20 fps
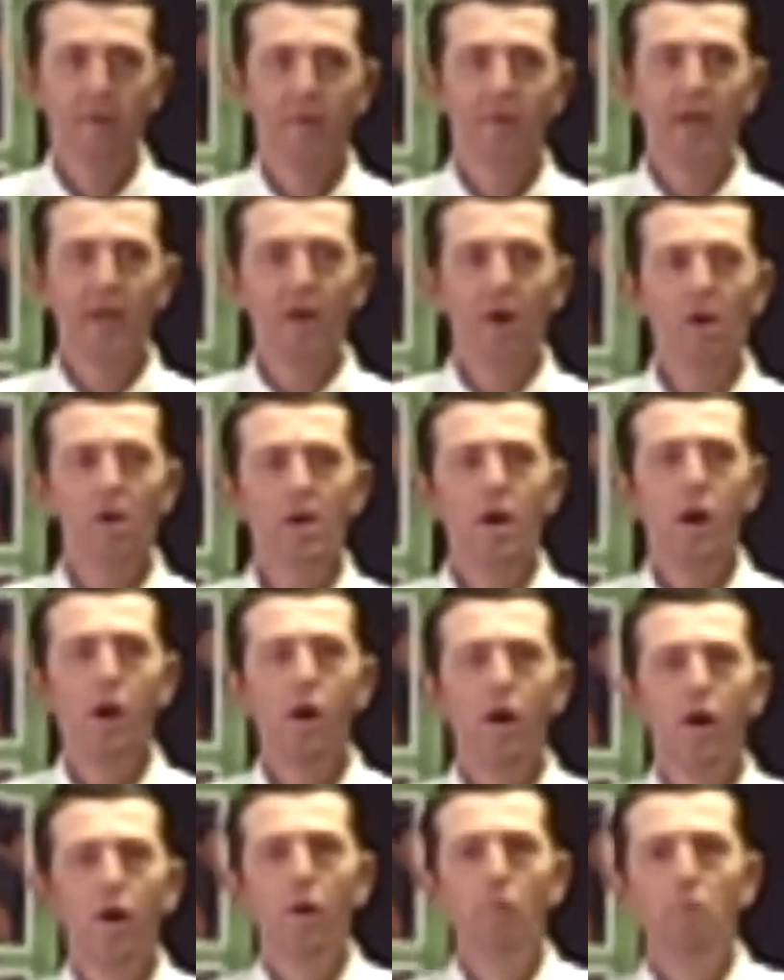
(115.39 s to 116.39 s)
You know,
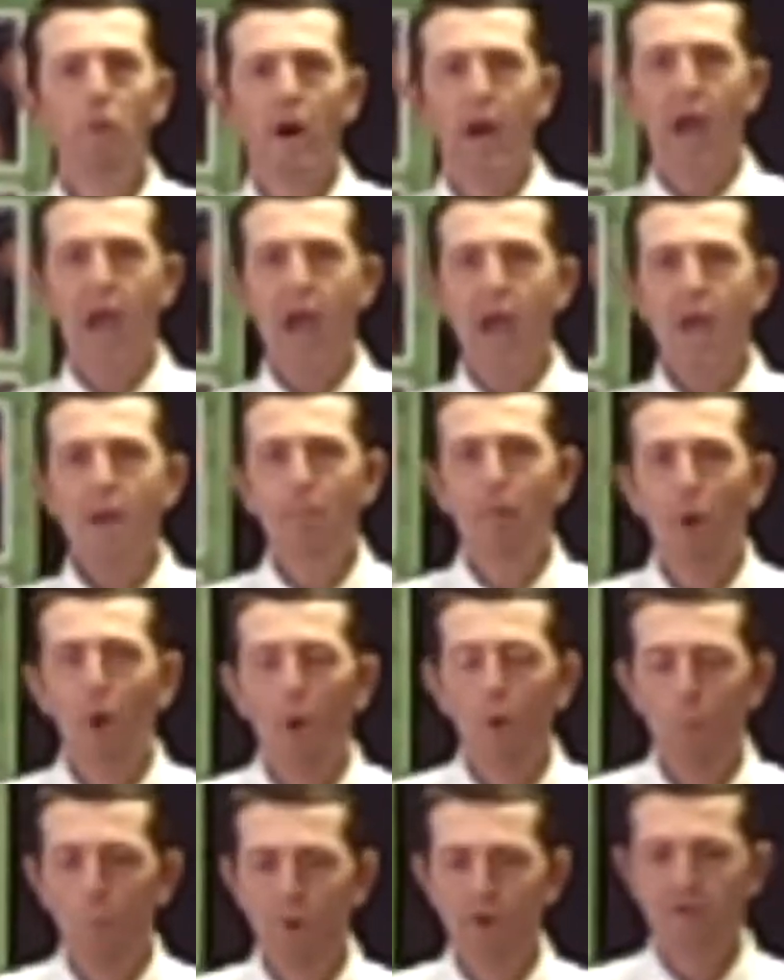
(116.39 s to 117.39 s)
but
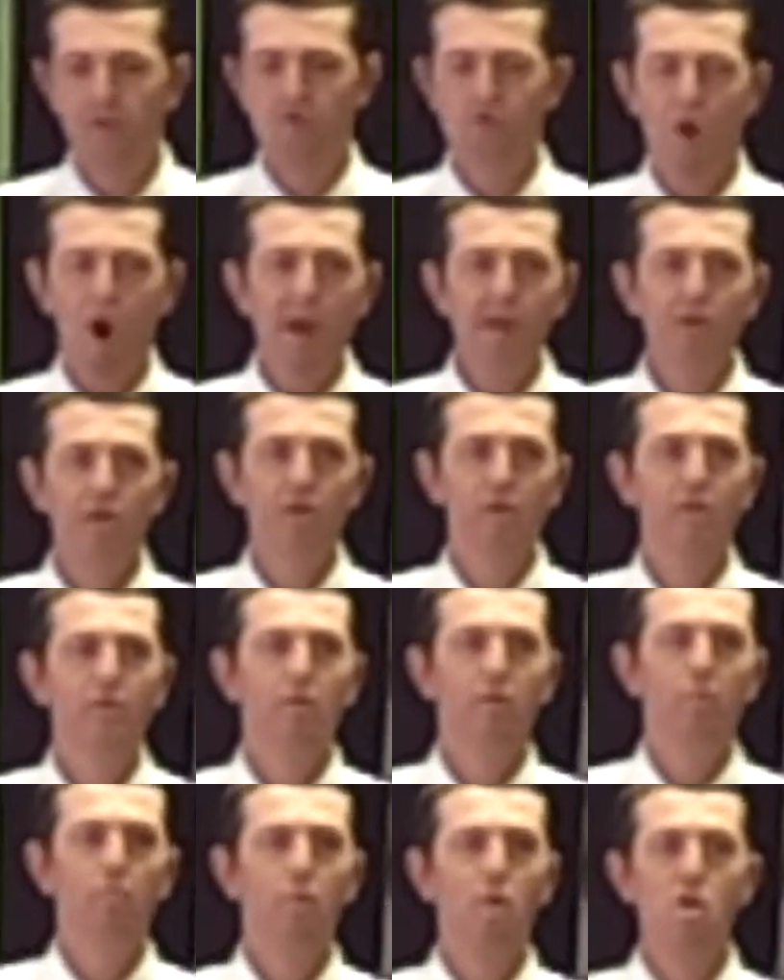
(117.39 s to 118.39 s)
Abel was a righteous
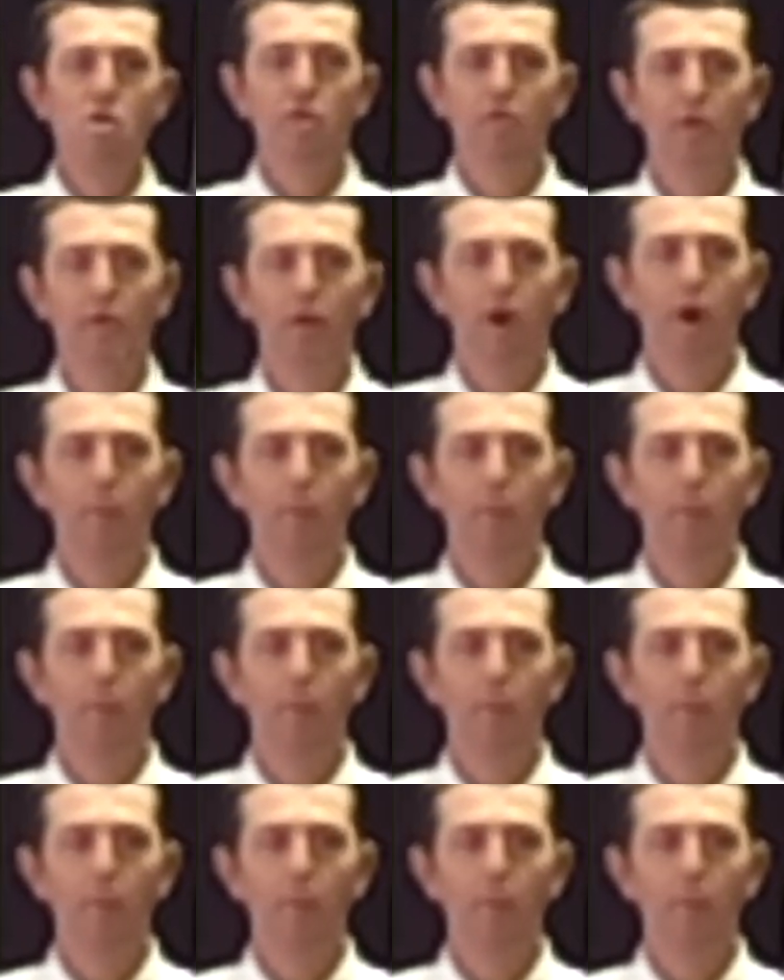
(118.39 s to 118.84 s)
person.